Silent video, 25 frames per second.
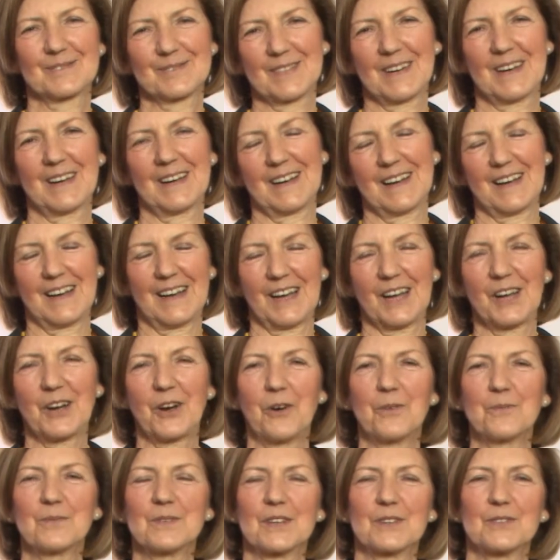I
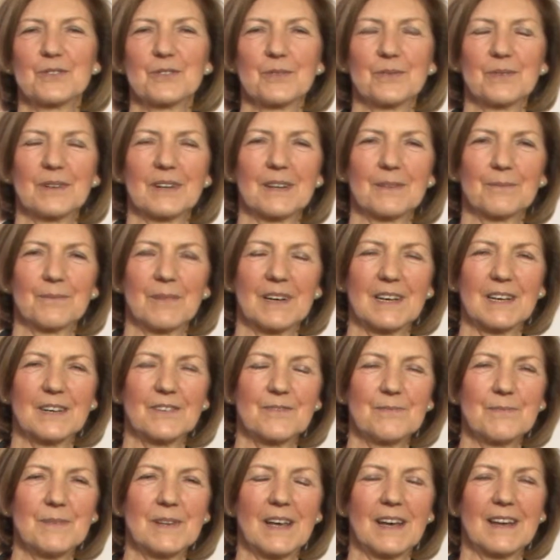hope that you will
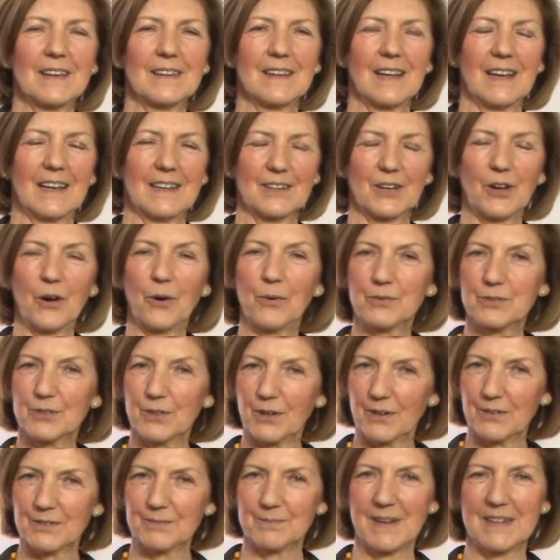believe me and, and go
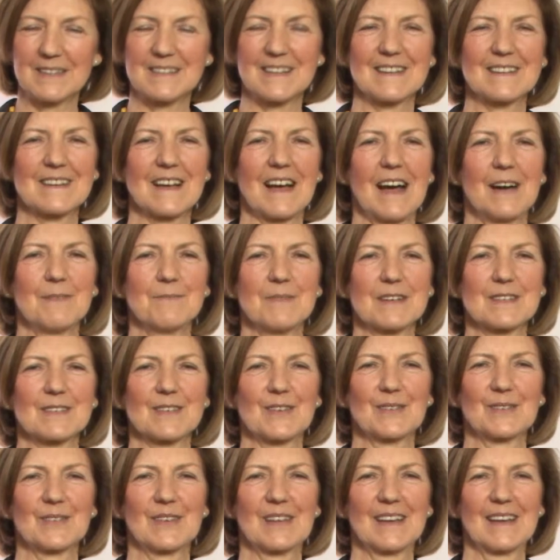down
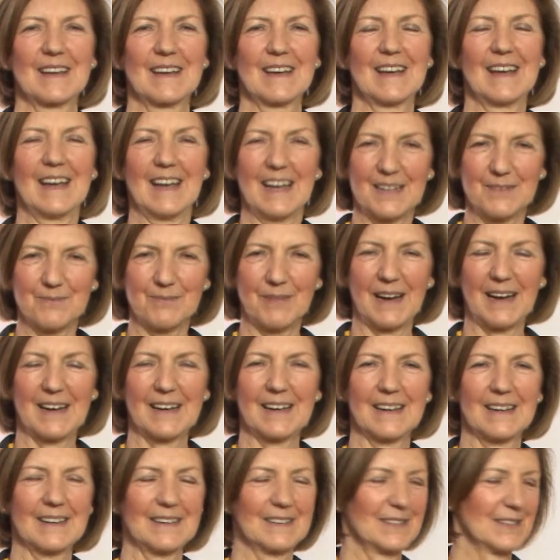Amazon and
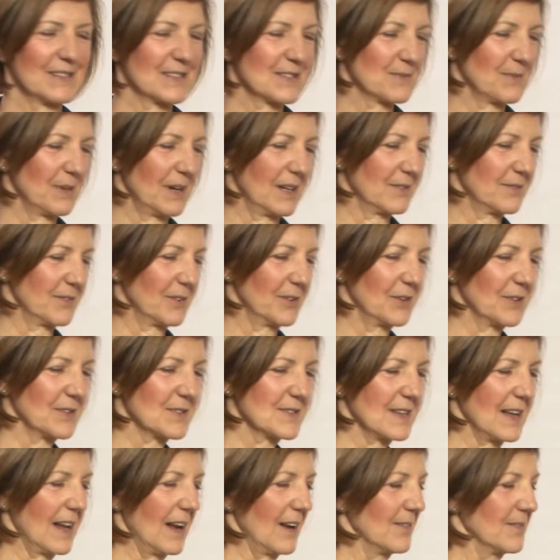buy this one for
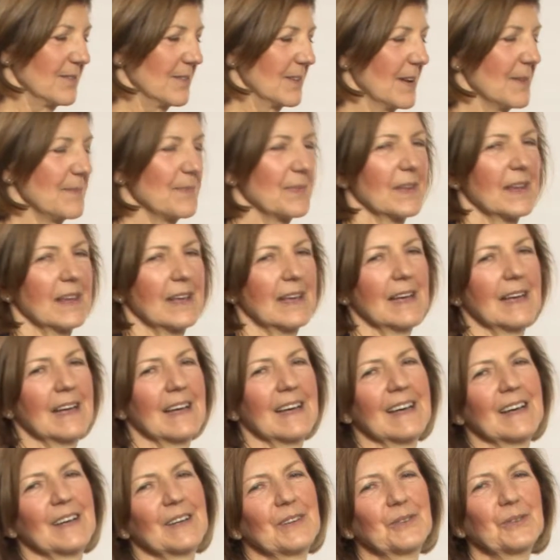yourself.
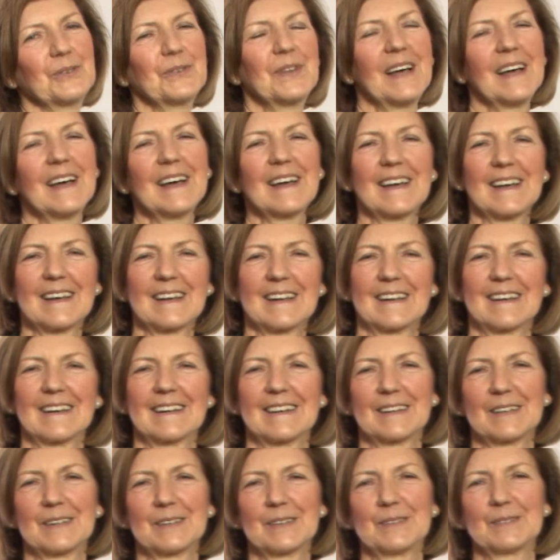Uh, today
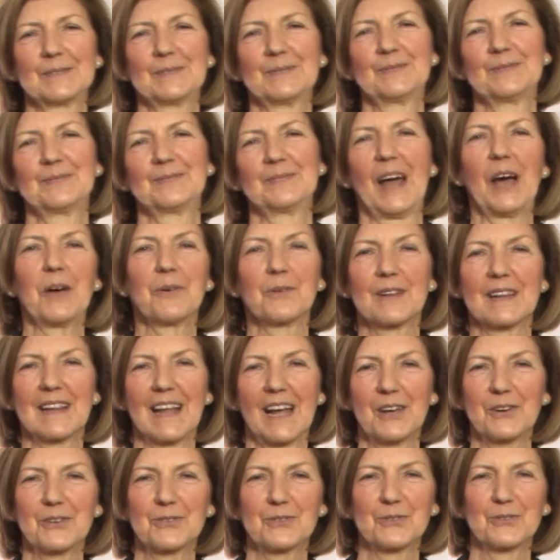uh, I would
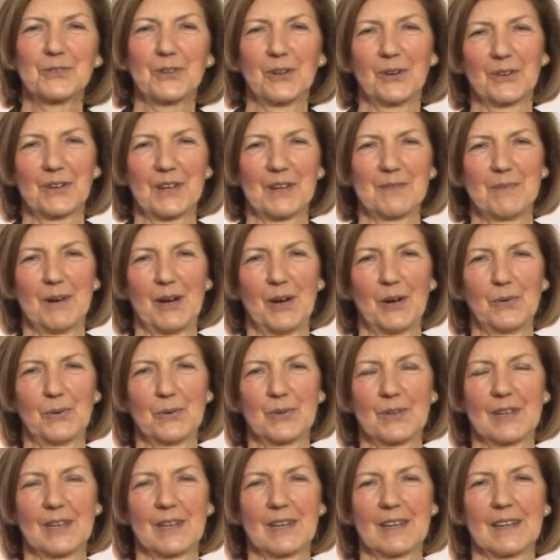like to talk about
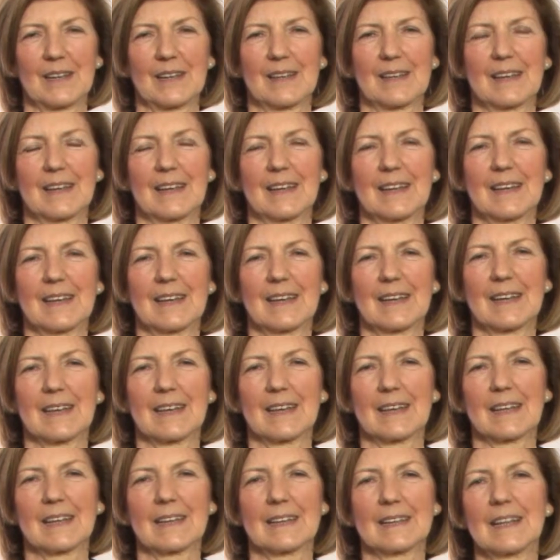uh,
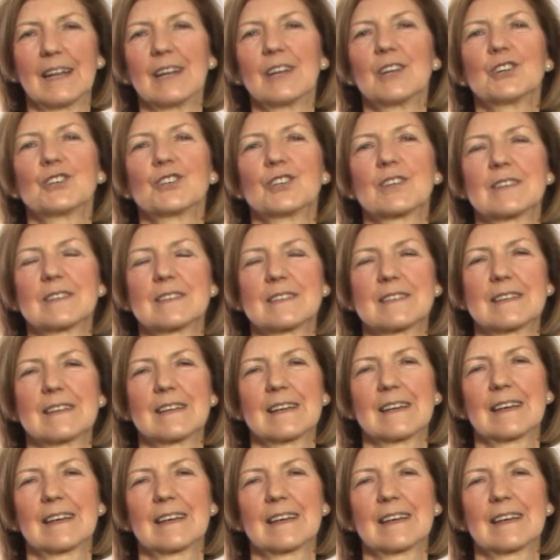uh, delicious